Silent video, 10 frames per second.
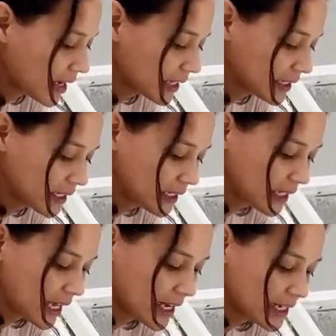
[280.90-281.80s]
a little
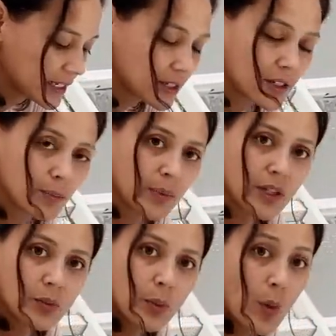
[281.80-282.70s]
light
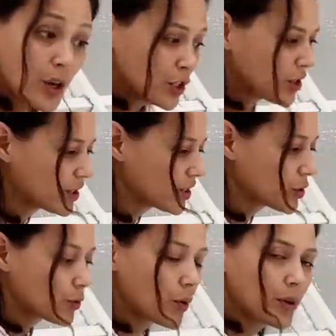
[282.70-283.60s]
because we want
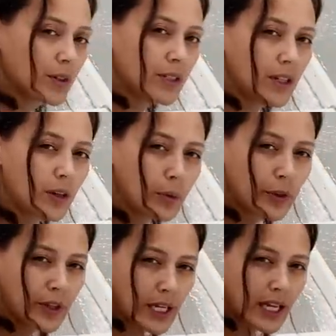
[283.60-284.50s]
drawers here, we're
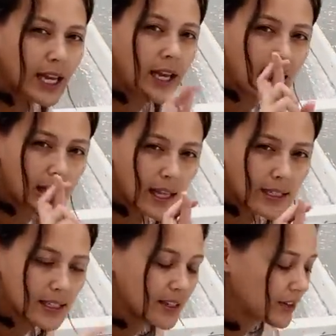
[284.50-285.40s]
thinking.
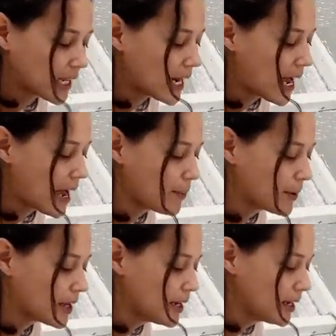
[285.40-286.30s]
Let's see if it can
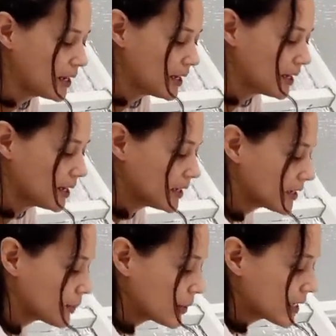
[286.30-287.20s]
happen
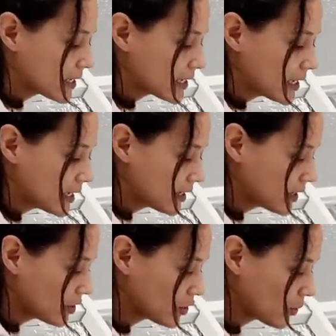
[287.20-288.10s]
so we can see into
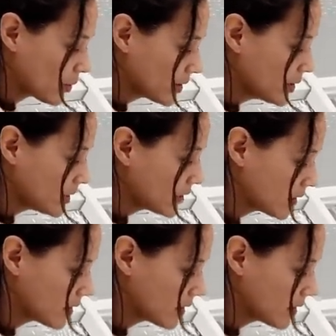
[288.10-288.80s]
the drawers.